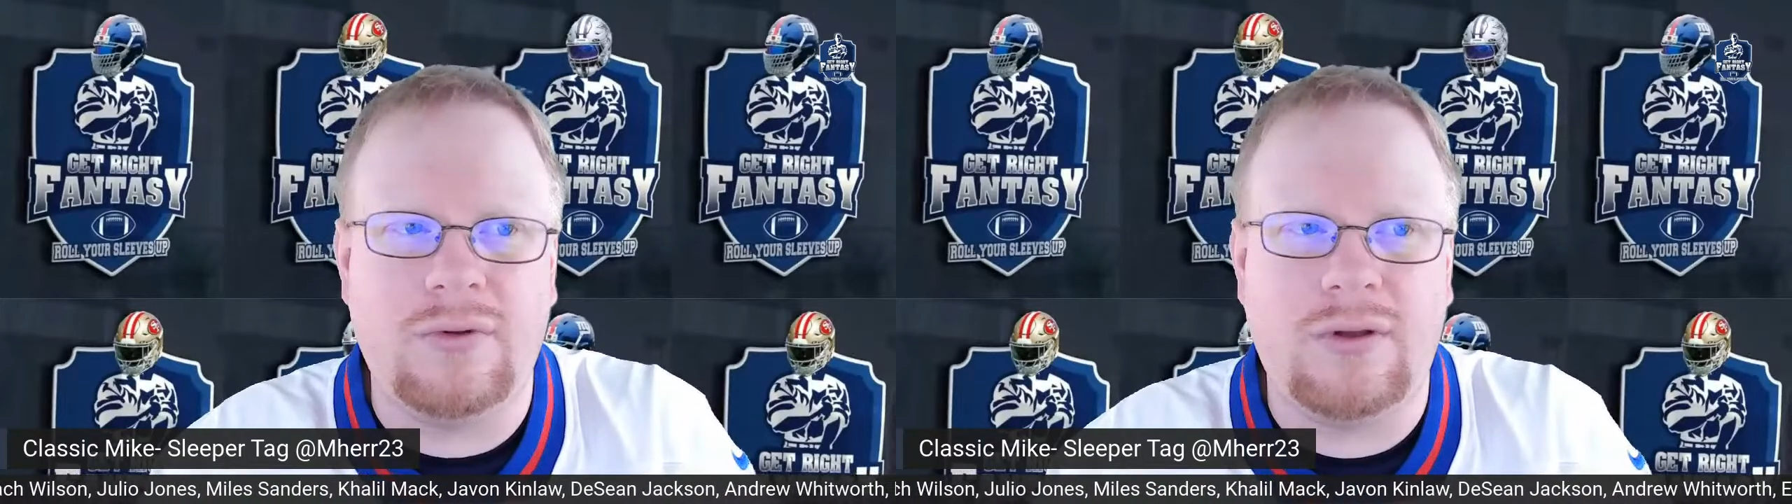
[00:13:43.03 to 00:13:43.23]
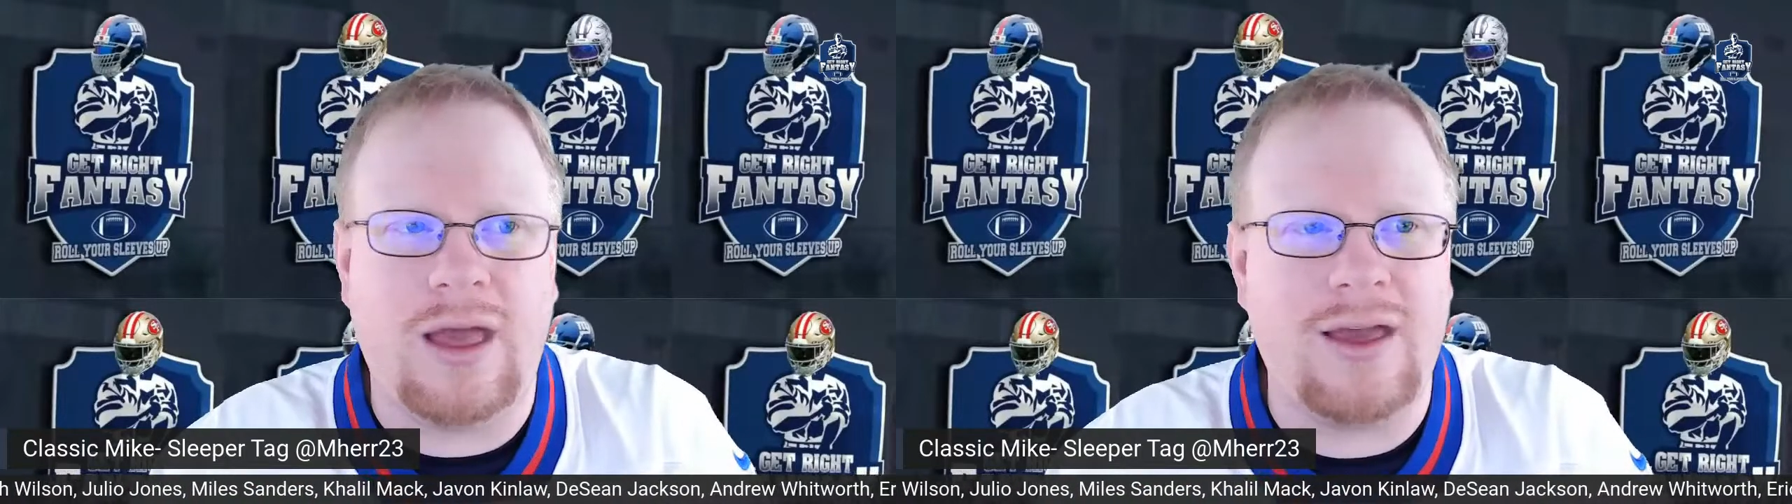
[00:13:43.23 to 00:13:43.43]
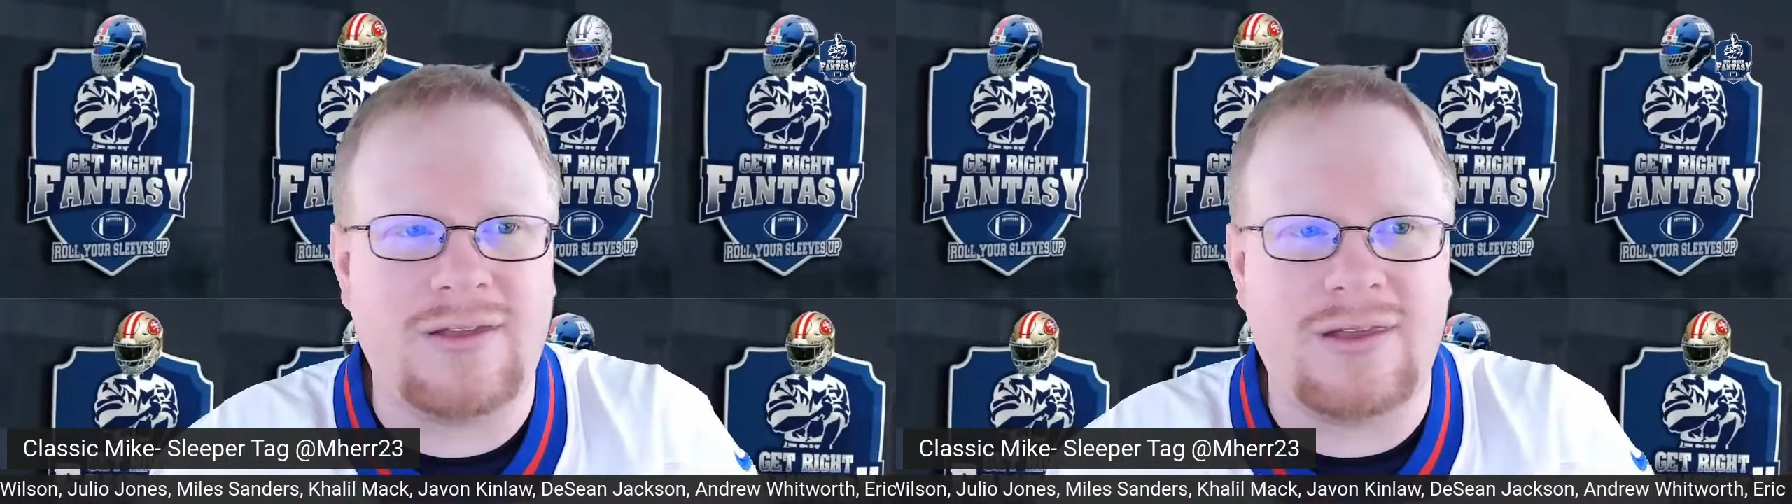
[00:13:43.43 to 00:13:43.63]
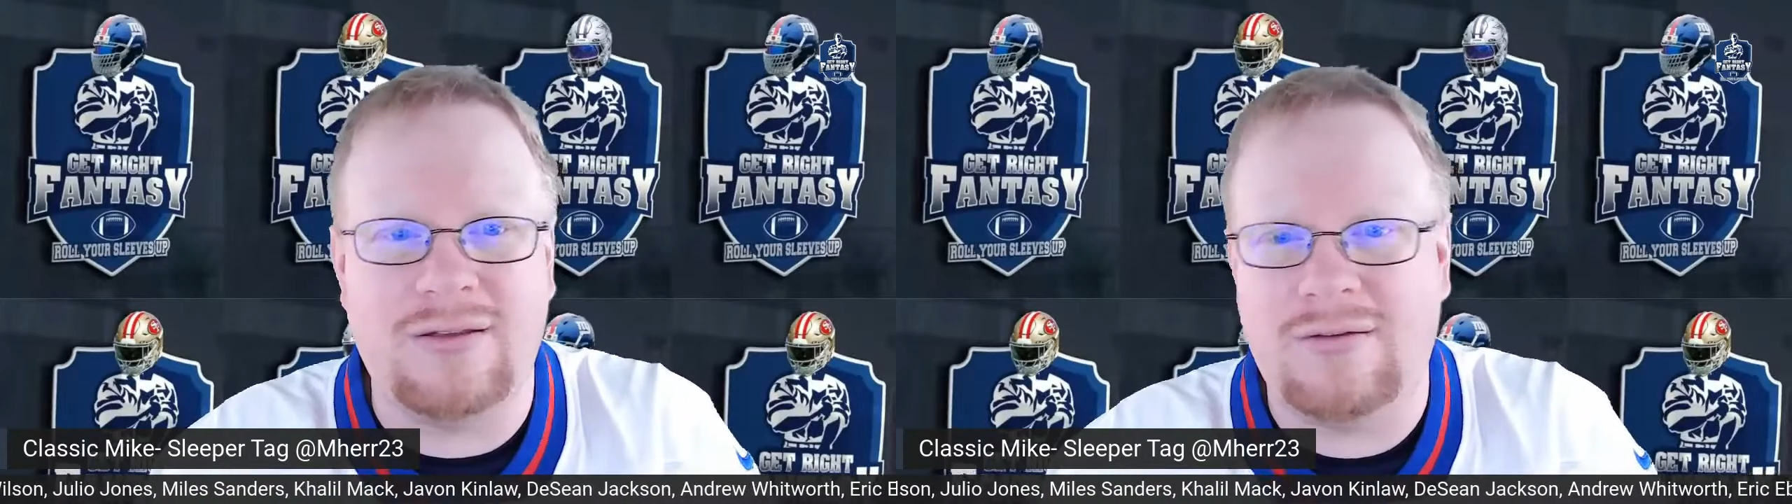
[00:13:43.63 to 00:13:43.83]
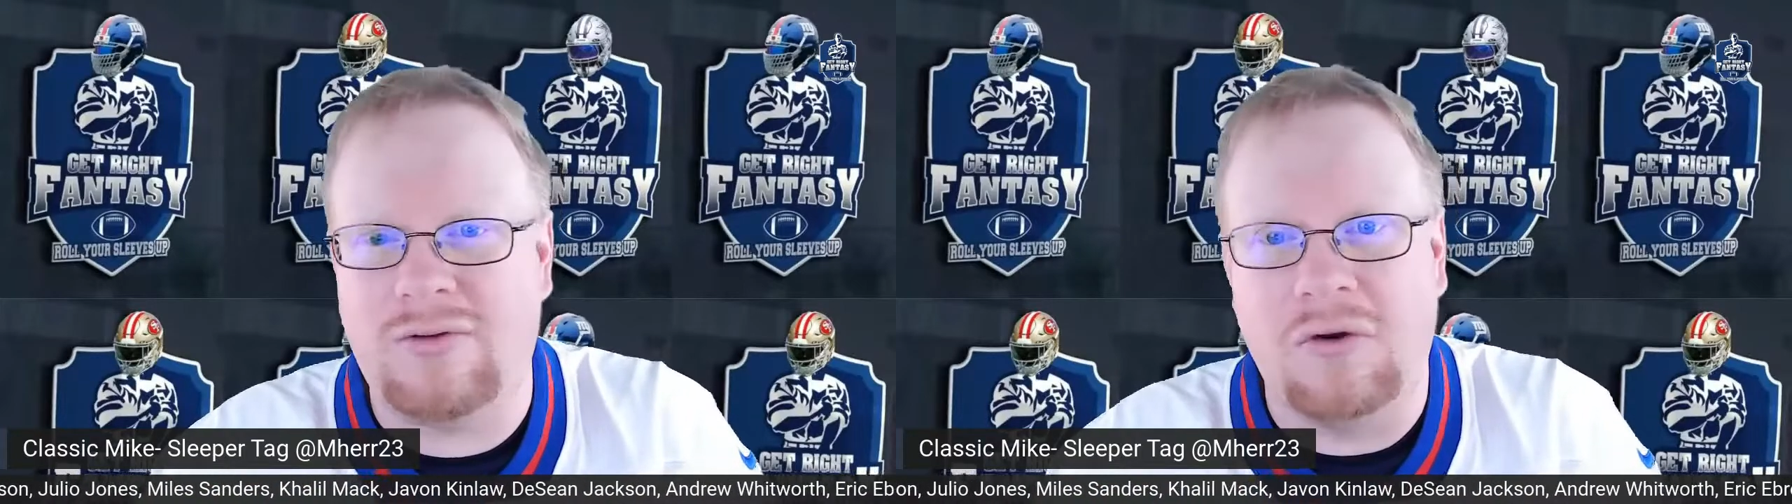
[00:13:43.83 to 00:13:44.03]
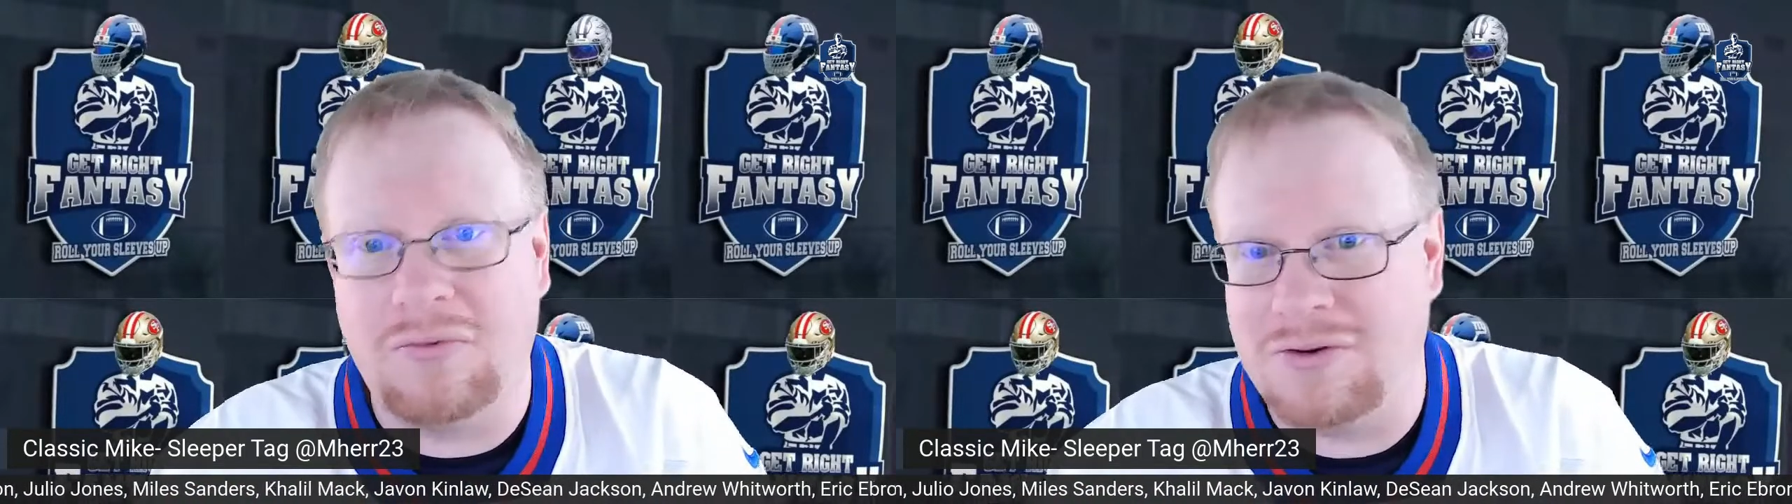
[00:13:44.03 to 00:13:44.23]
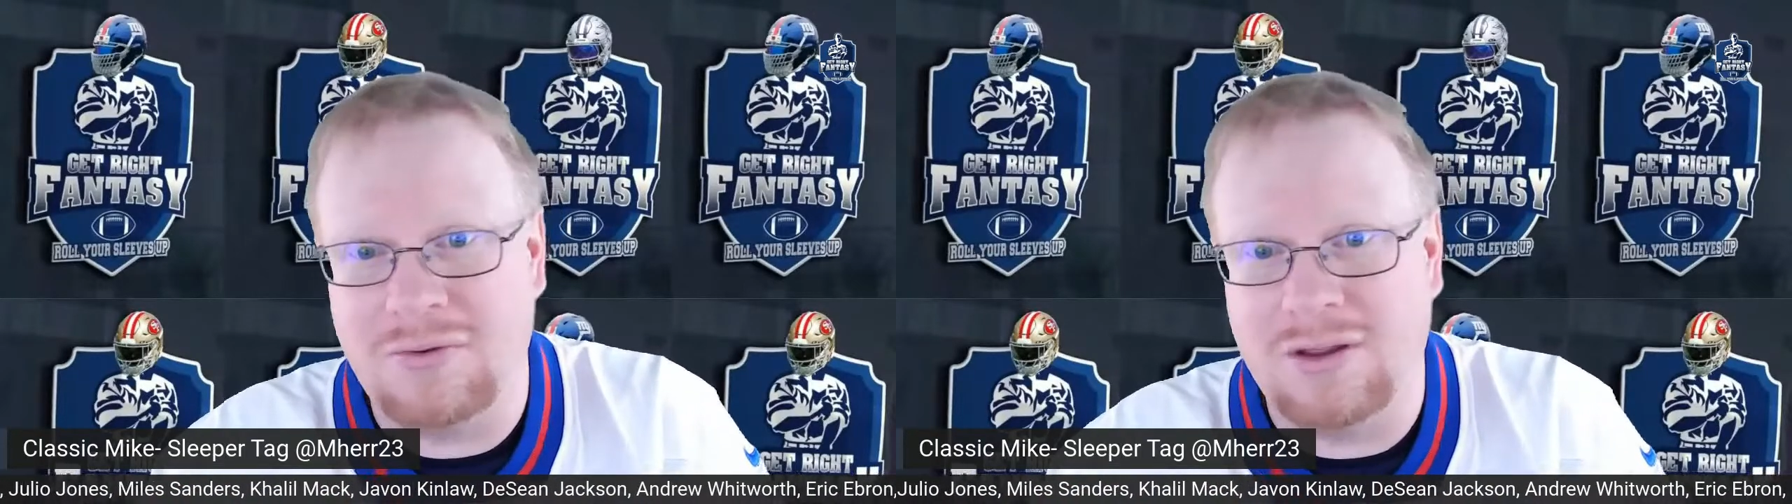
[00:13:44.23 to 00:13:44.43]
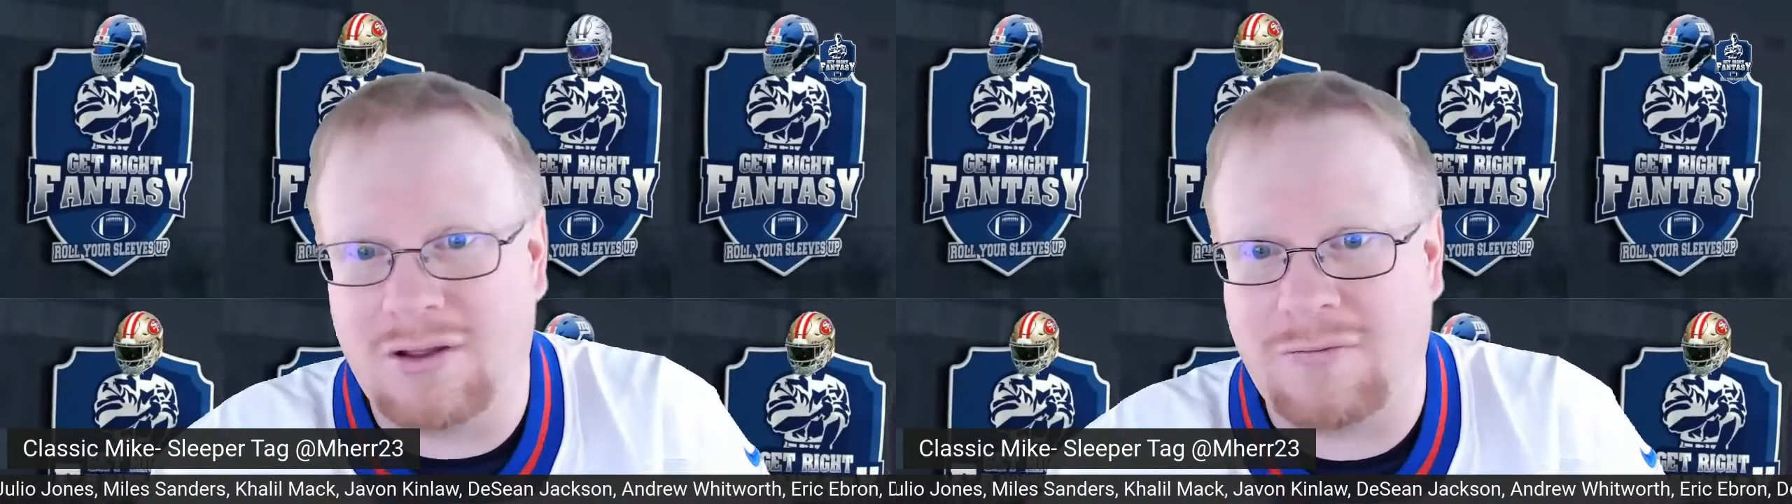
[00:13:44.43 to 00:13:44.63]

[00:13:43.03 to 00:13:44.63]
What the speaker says: guys that don't do this